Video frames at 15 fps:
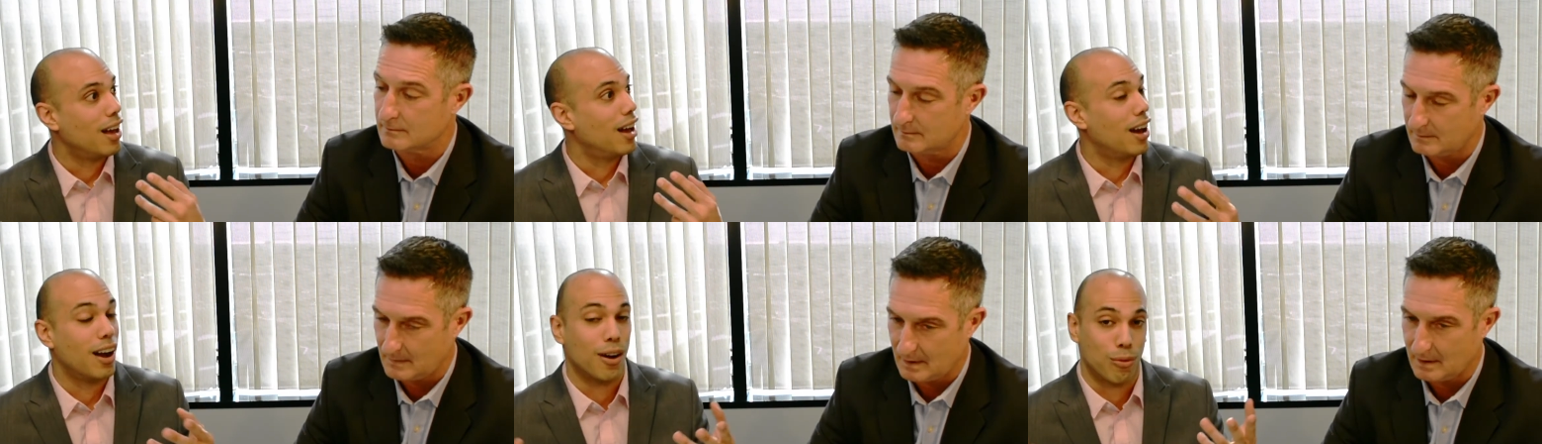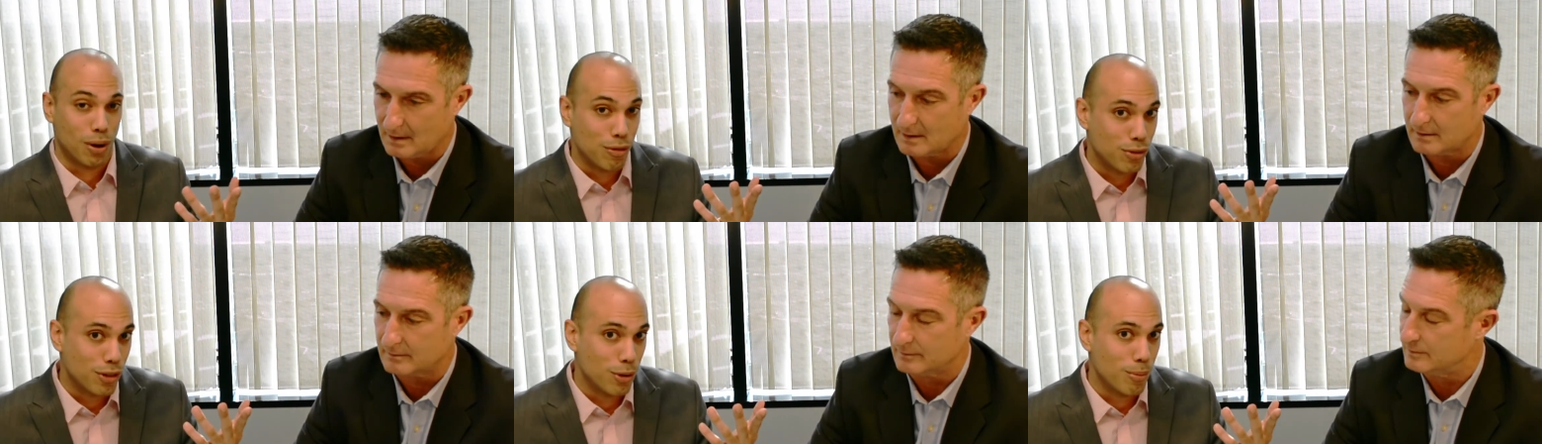Speaker 1: uh, run
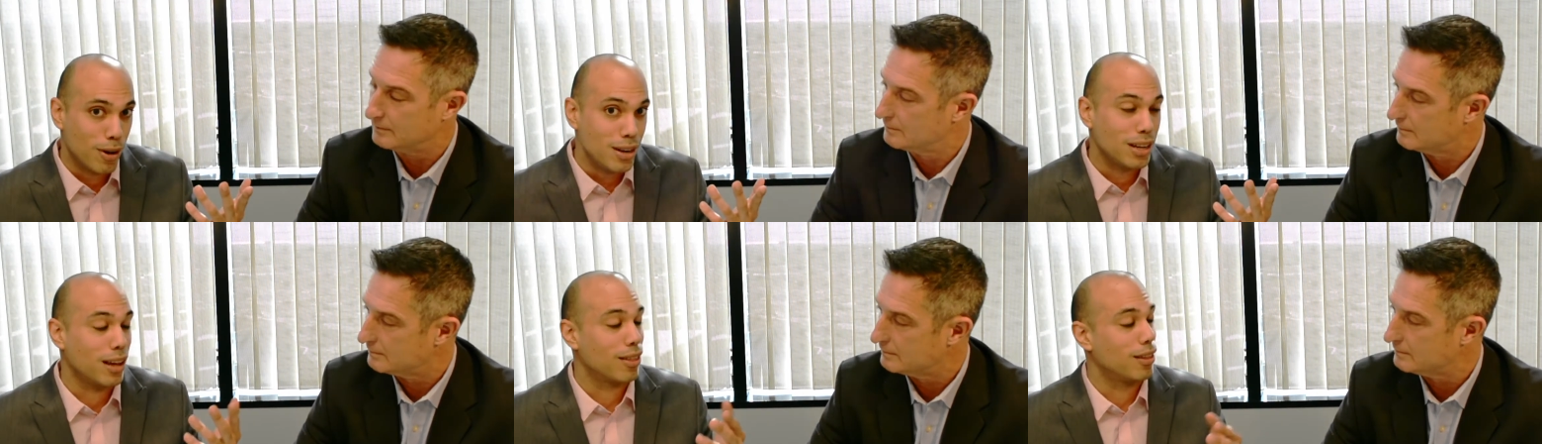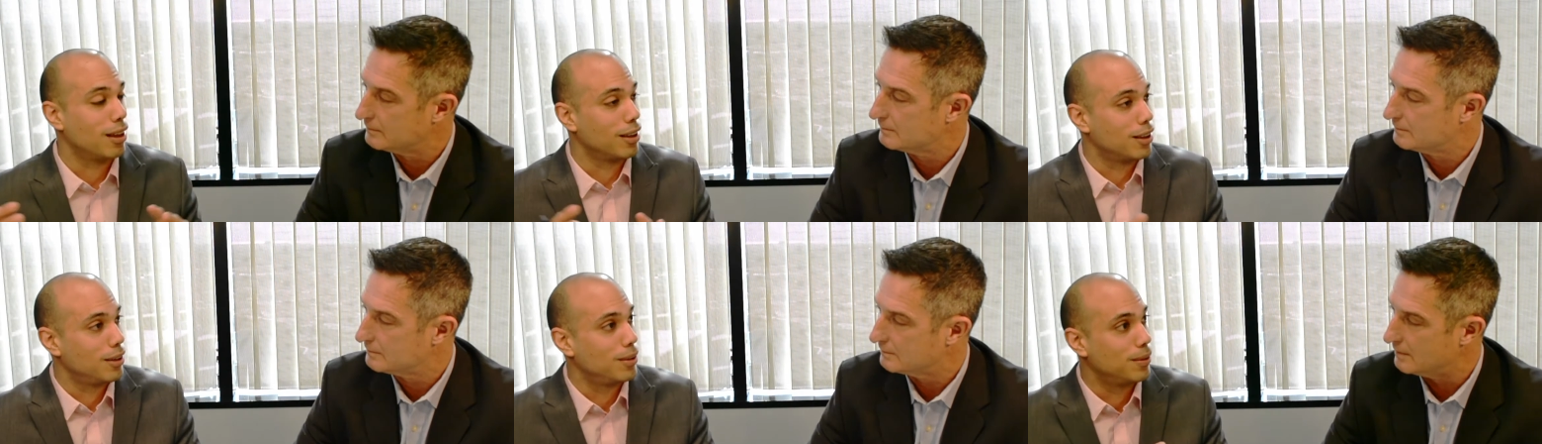for their money. I
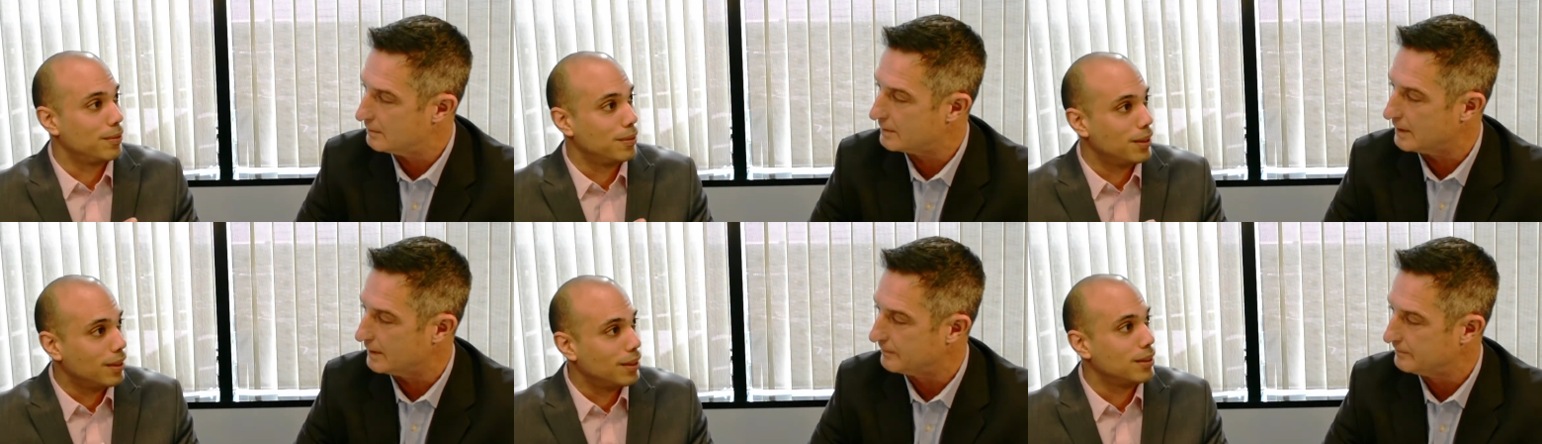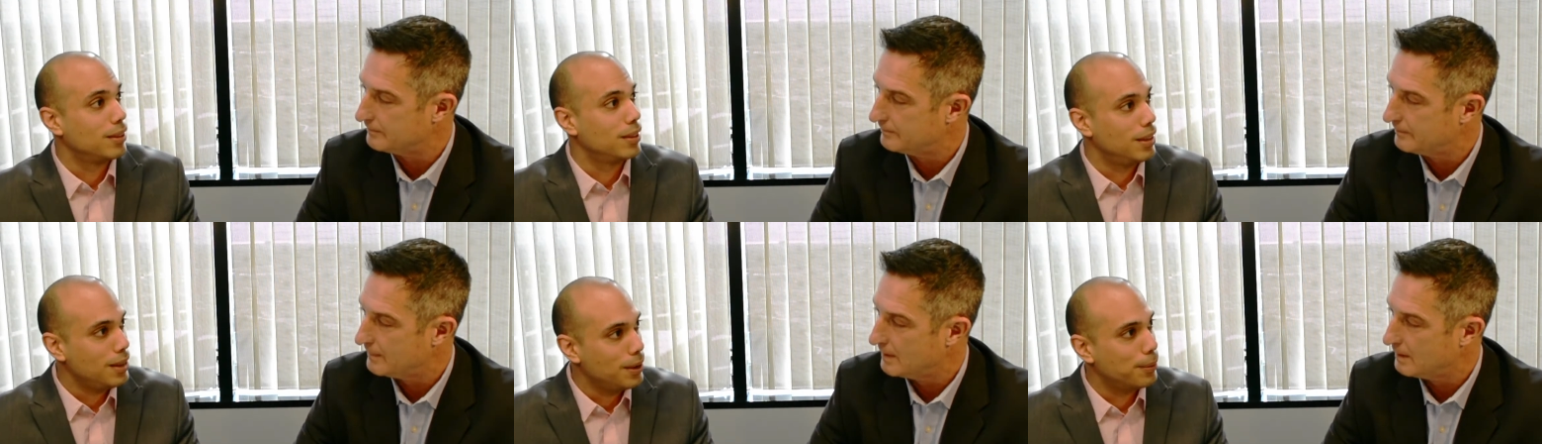think. Okay.
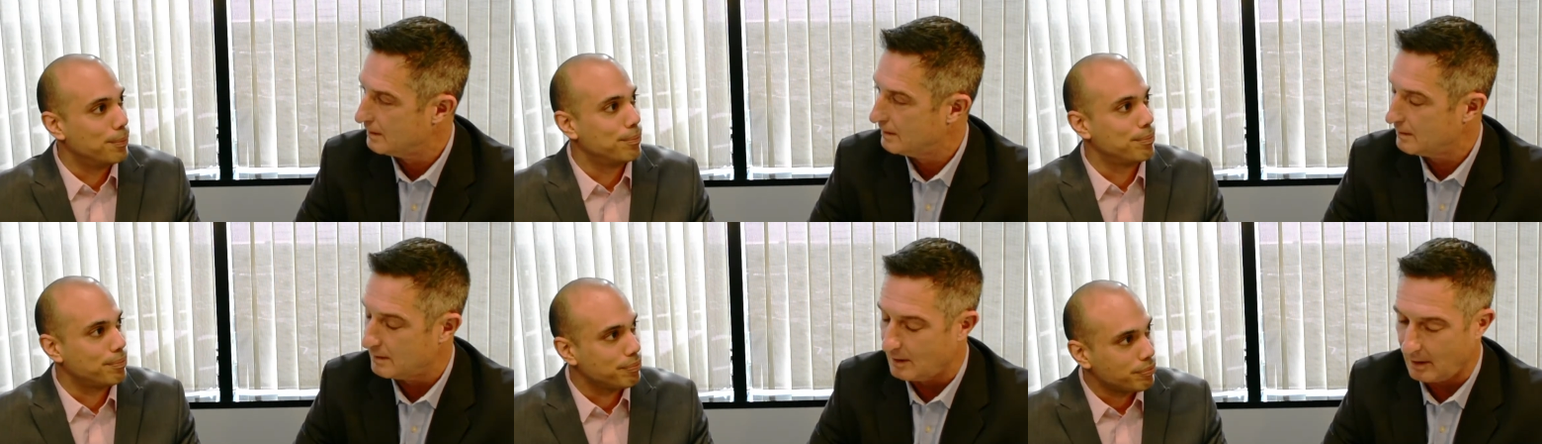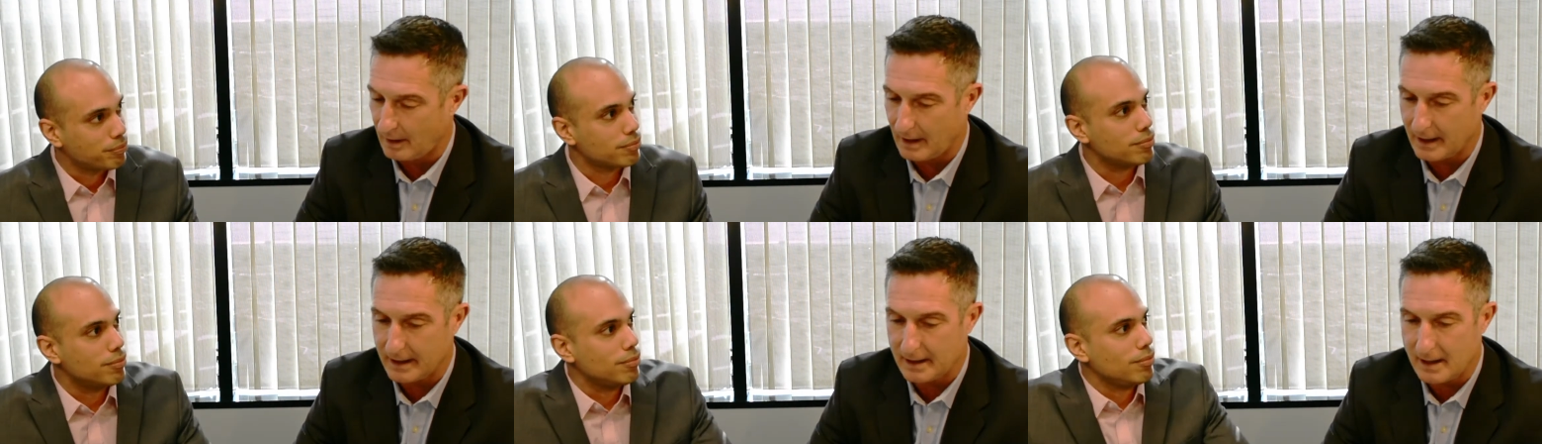Yeah. All
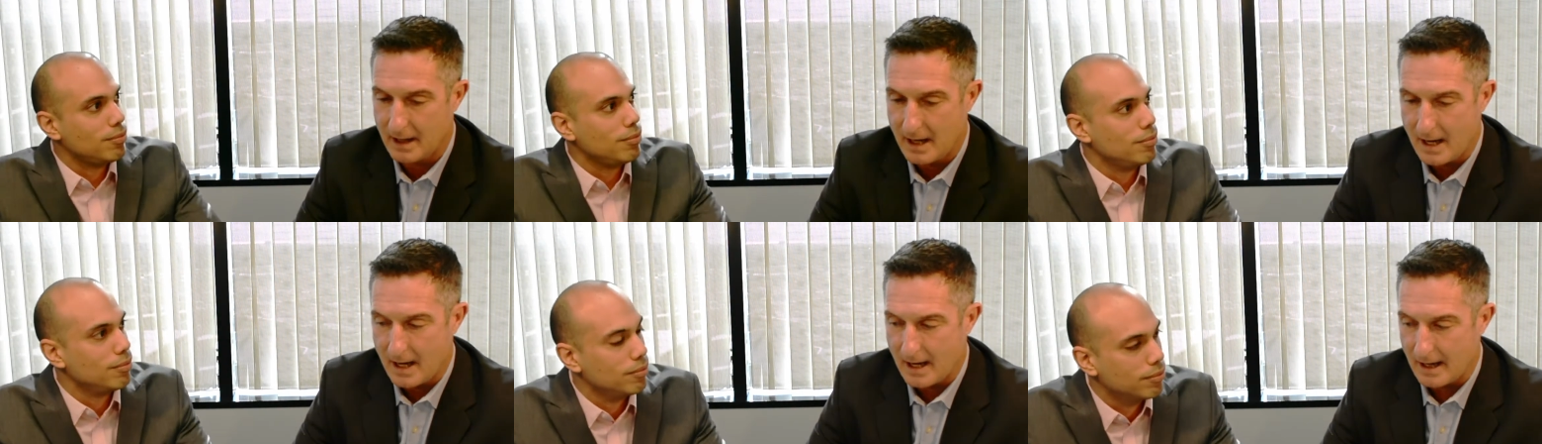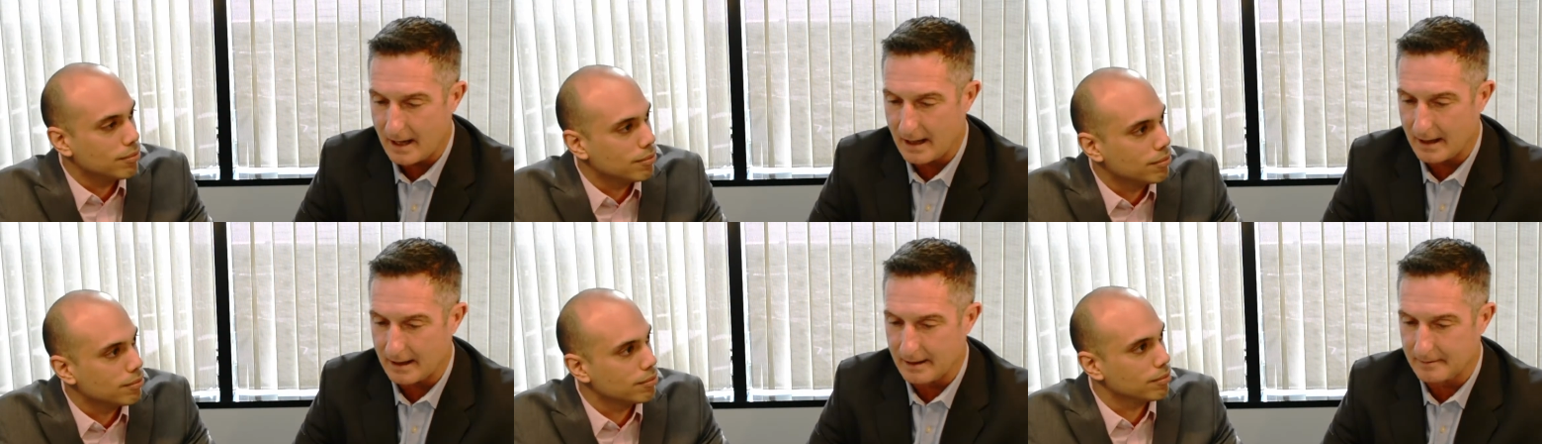right.
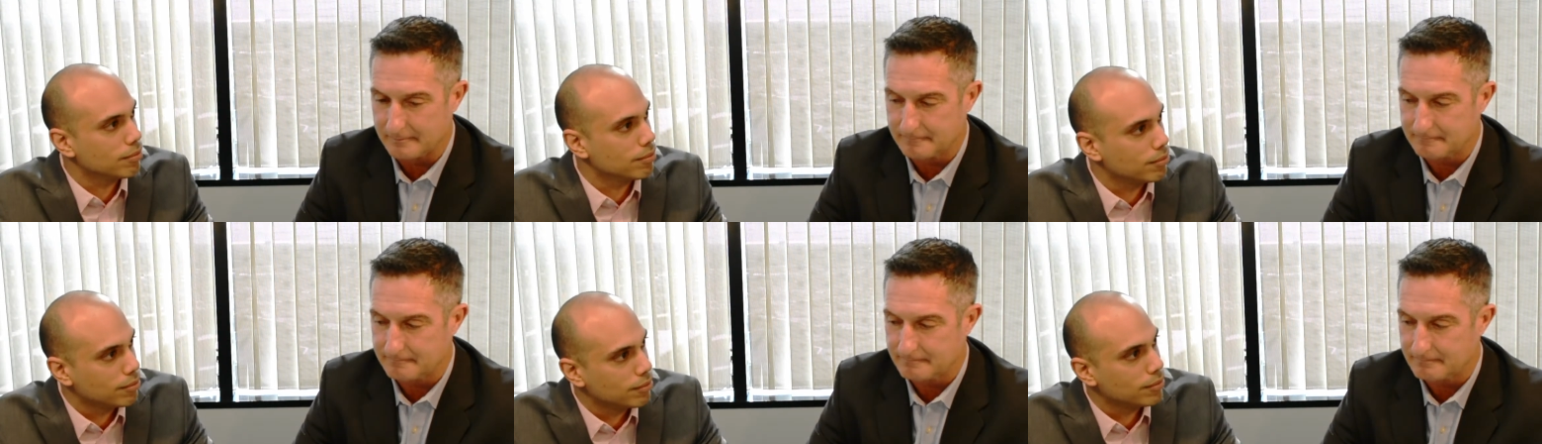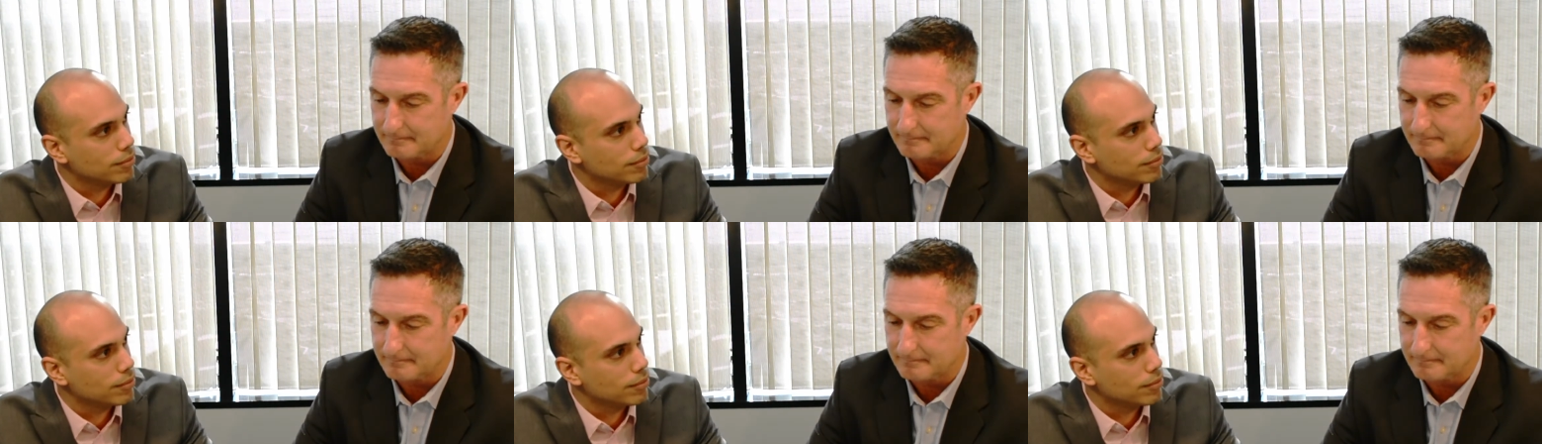Um,